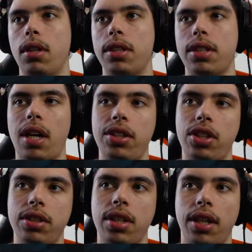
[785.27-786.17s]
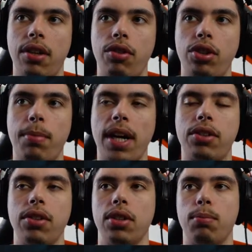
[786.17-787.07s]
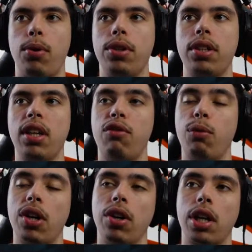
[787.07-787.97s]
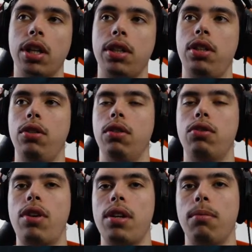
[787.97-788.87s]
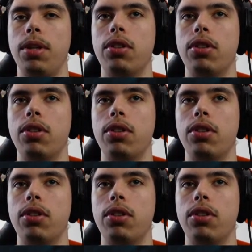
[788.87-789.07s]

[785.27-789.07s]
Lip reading: there's a high chance I can reach back to this point if we're going to continue the trend.